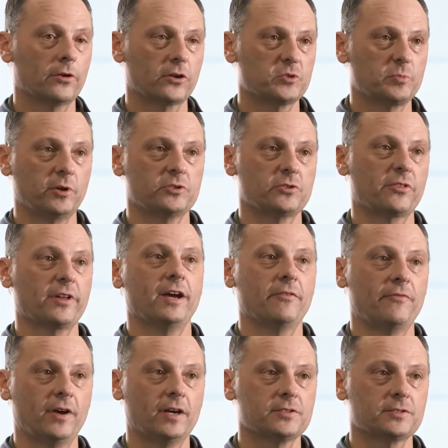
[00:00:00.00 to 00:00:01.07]
our experience with
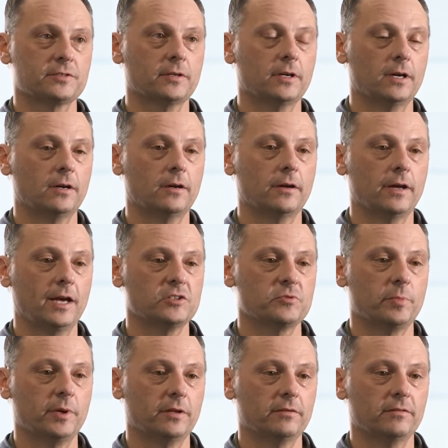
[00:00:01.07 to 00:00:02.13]
IFS has
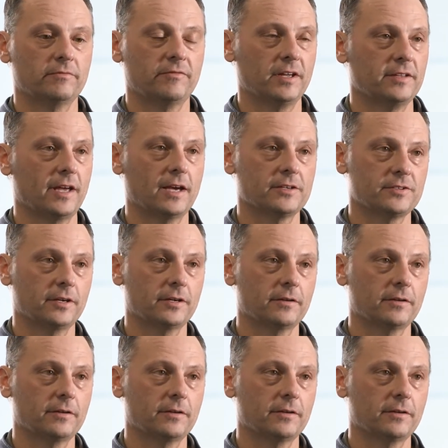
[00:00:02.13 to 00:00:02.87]
been fantastic.